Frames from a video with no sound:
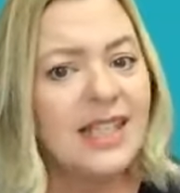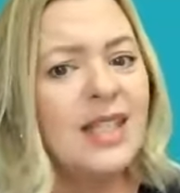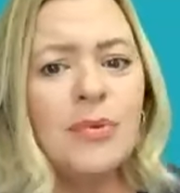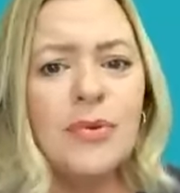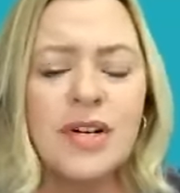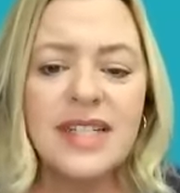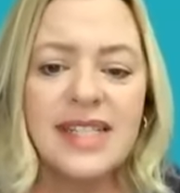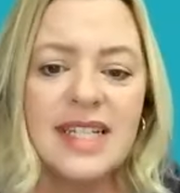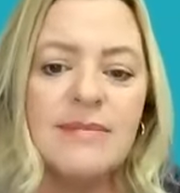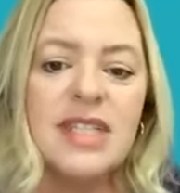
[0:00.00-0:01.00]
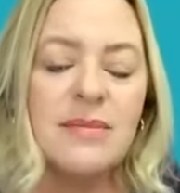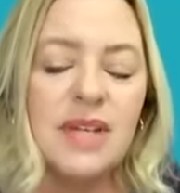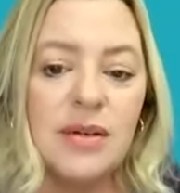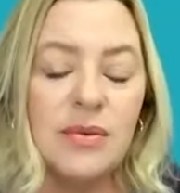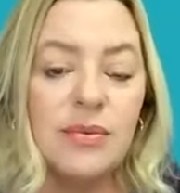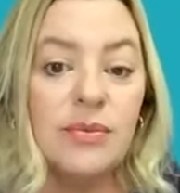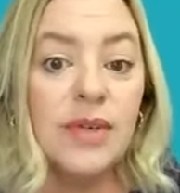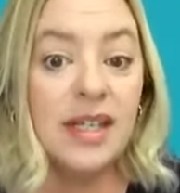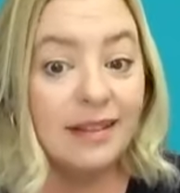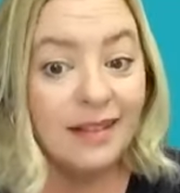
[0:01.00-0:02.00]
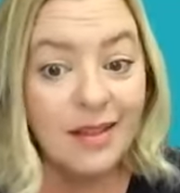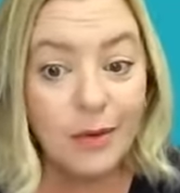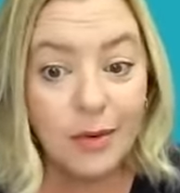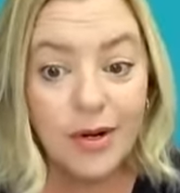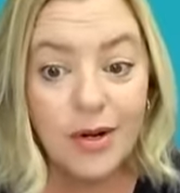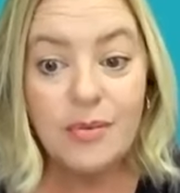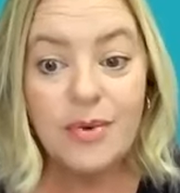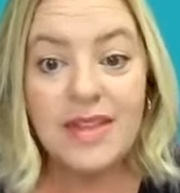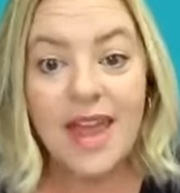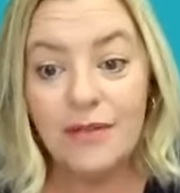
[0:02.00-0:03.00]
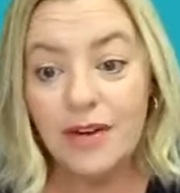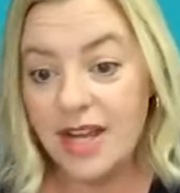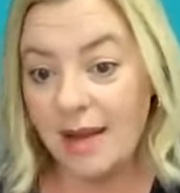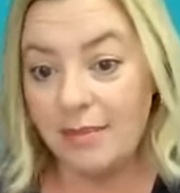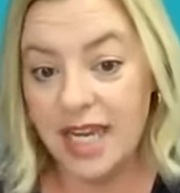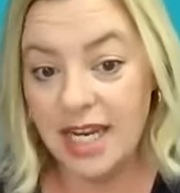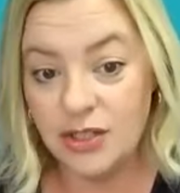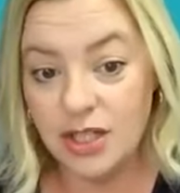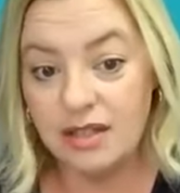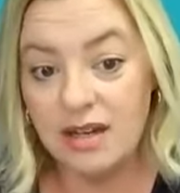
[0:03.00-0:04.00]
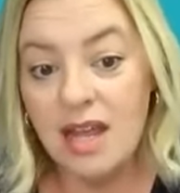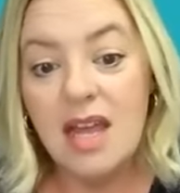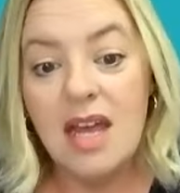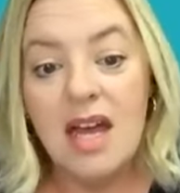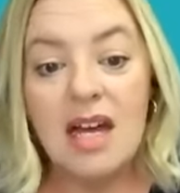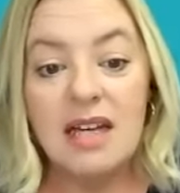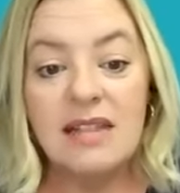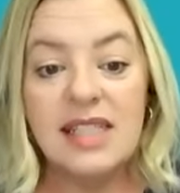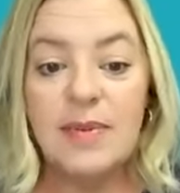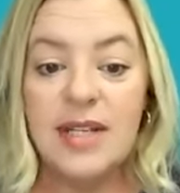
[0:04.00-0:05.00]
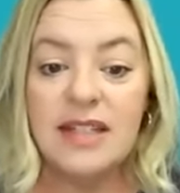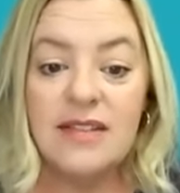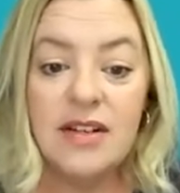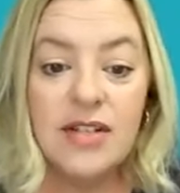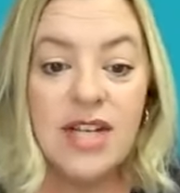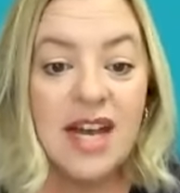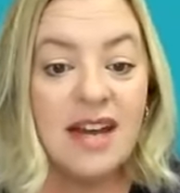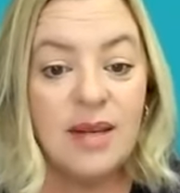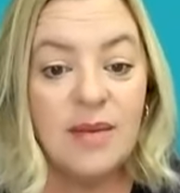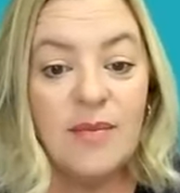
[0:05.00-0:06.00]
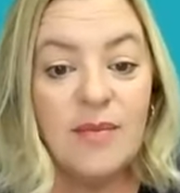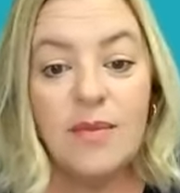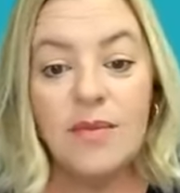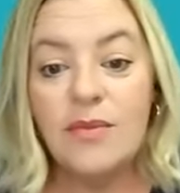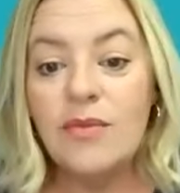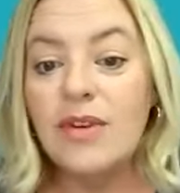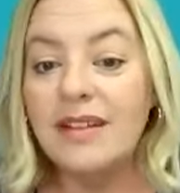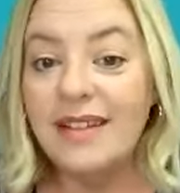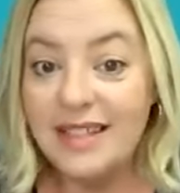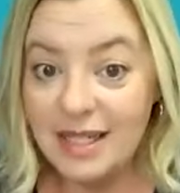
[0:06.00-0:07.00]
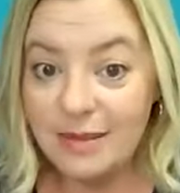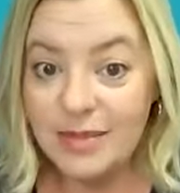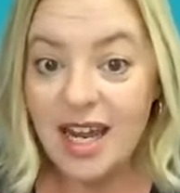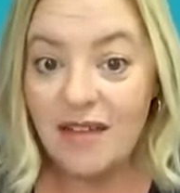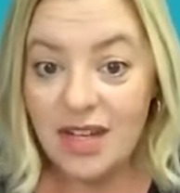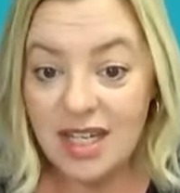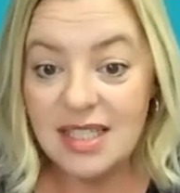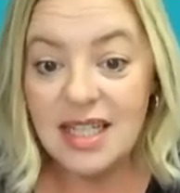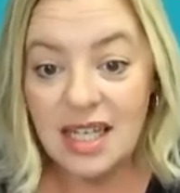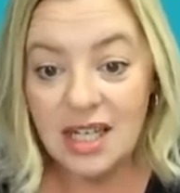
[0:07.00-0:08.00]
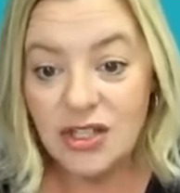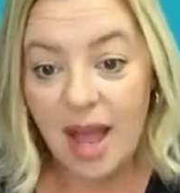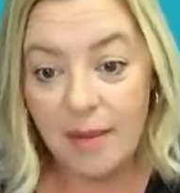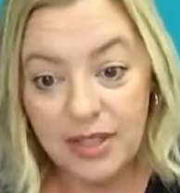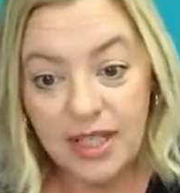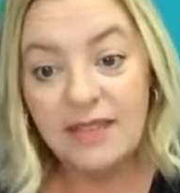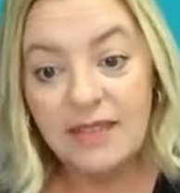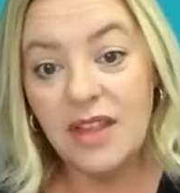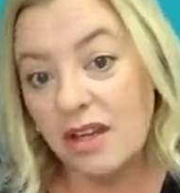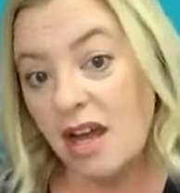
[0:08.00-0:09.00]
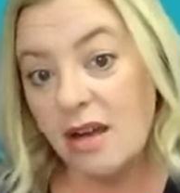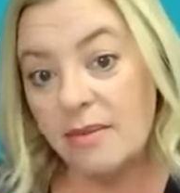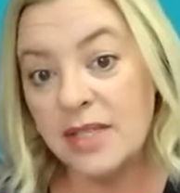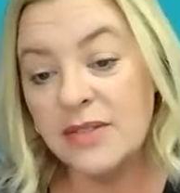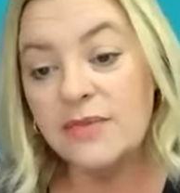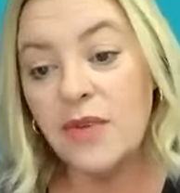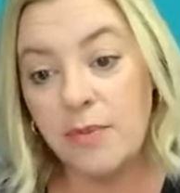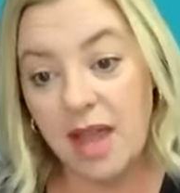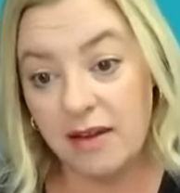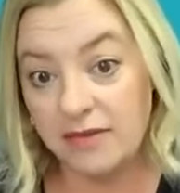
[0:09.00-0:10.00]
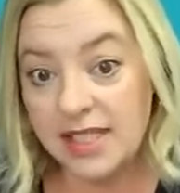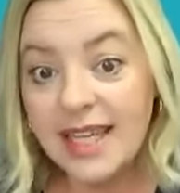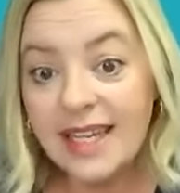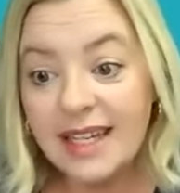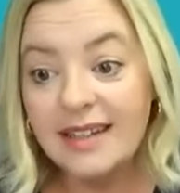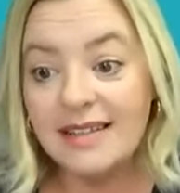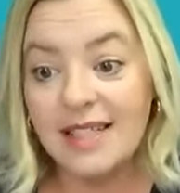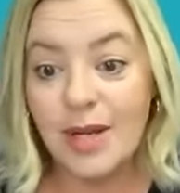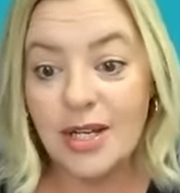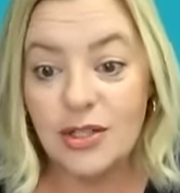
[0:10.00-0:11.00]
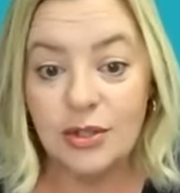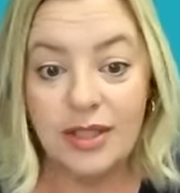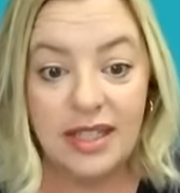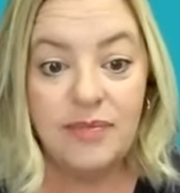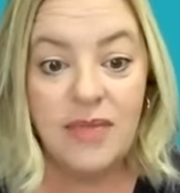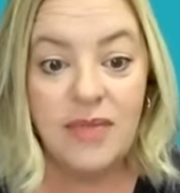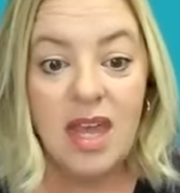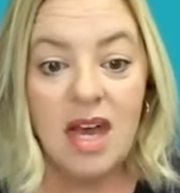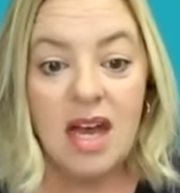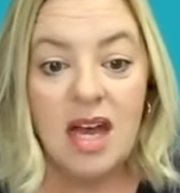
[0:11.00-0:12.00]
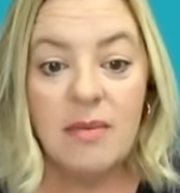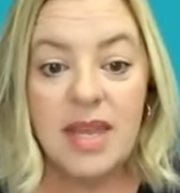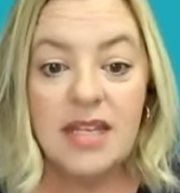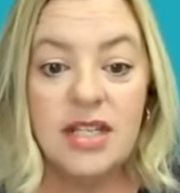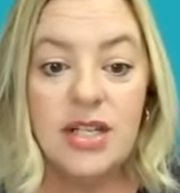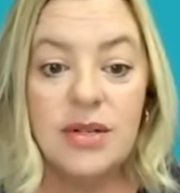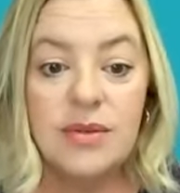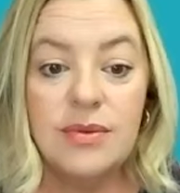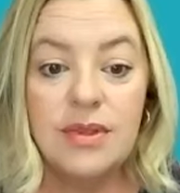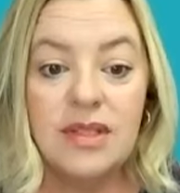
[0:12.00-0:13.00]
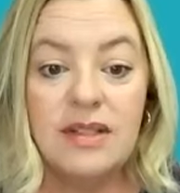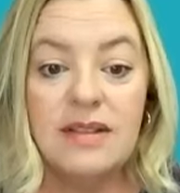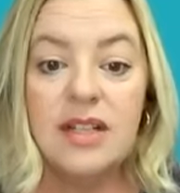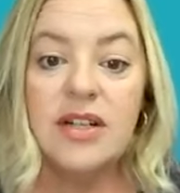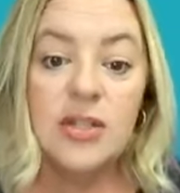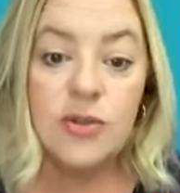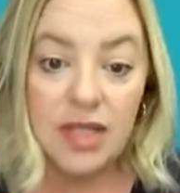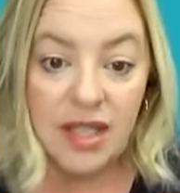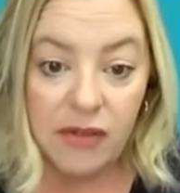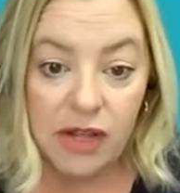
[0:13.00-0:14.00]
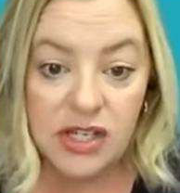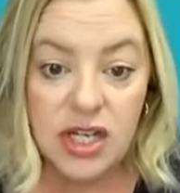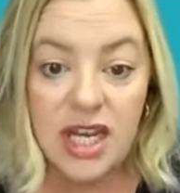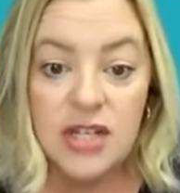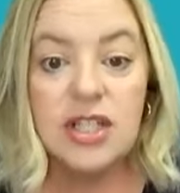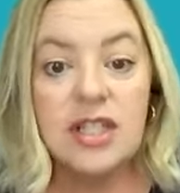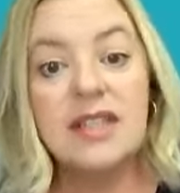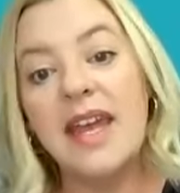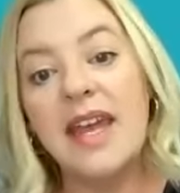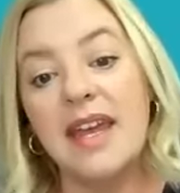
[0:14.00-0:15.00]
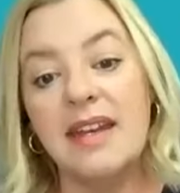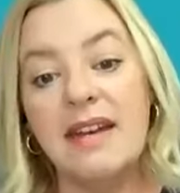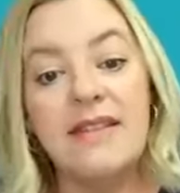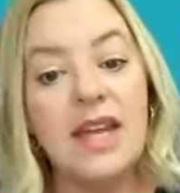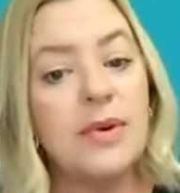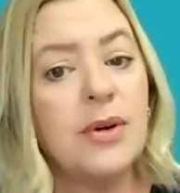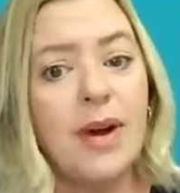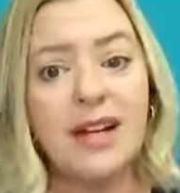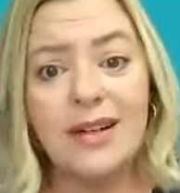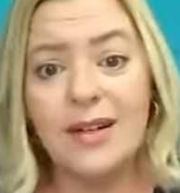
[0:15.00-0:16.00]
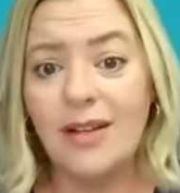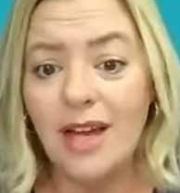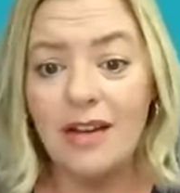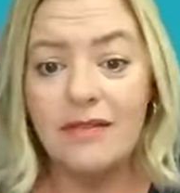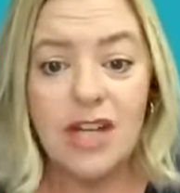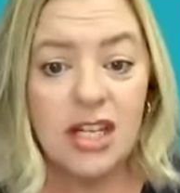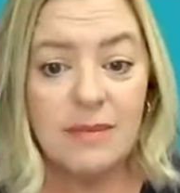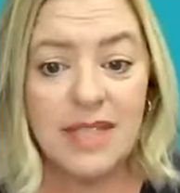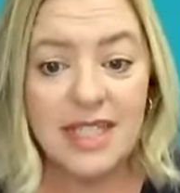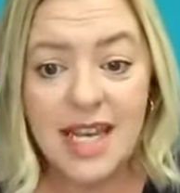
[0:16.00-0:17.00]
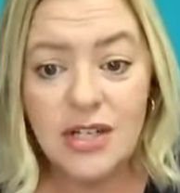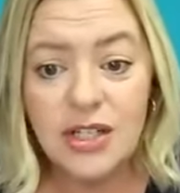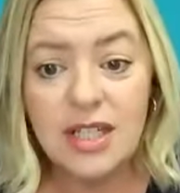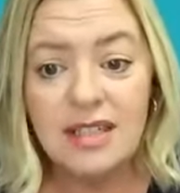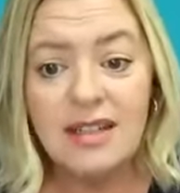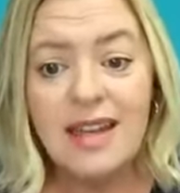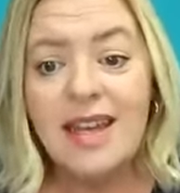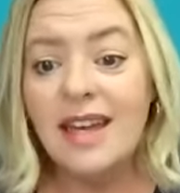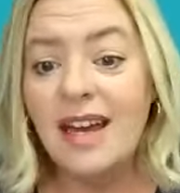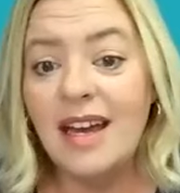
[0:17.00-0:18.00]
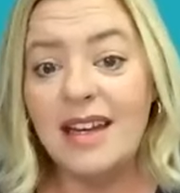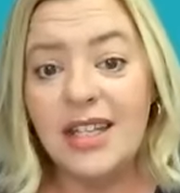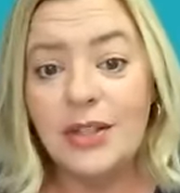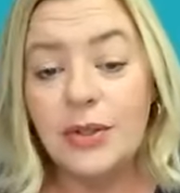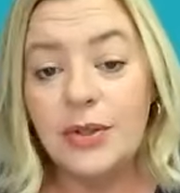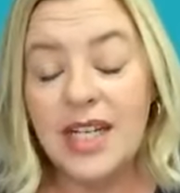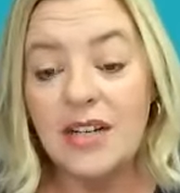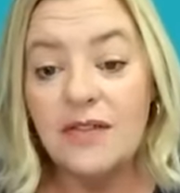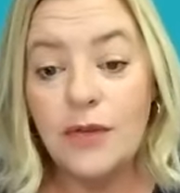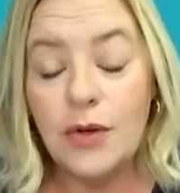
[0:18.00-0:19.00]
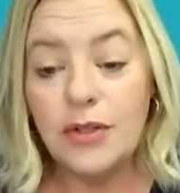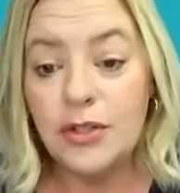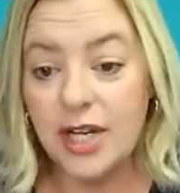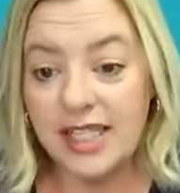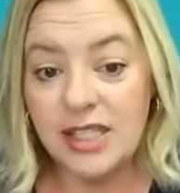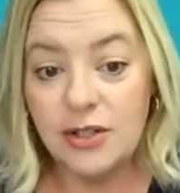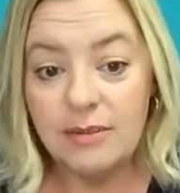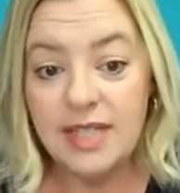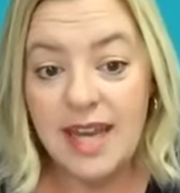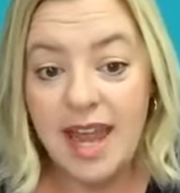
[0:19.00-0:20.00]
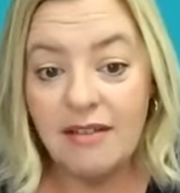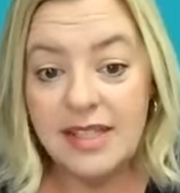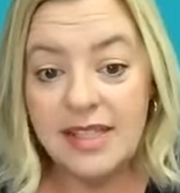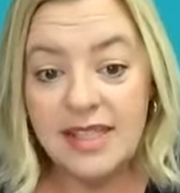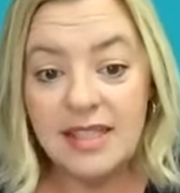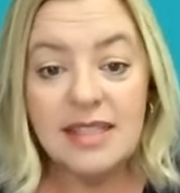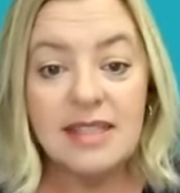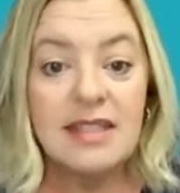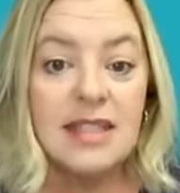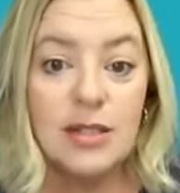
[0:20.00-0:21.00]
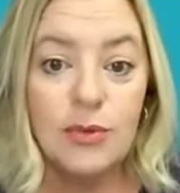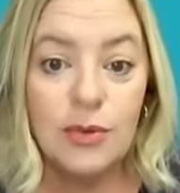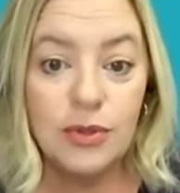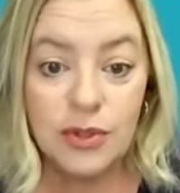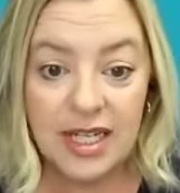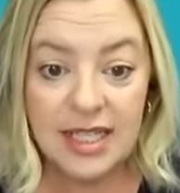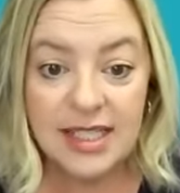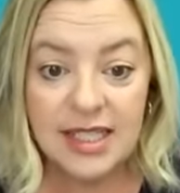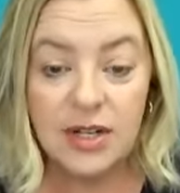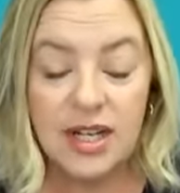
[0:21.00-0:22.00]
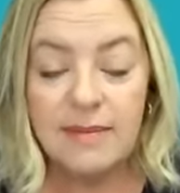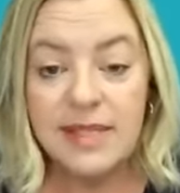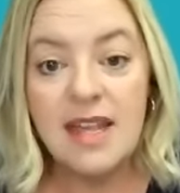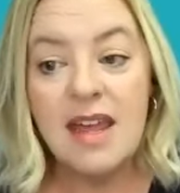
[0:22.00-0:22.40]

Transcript: The board seems to be really thorough with every application, uh, spending their time really deep diving into each applicant that comes from out of state, especially um, into their entry level education. And they require a lot of documentation uh, including a full transcript analysis, school transcripts.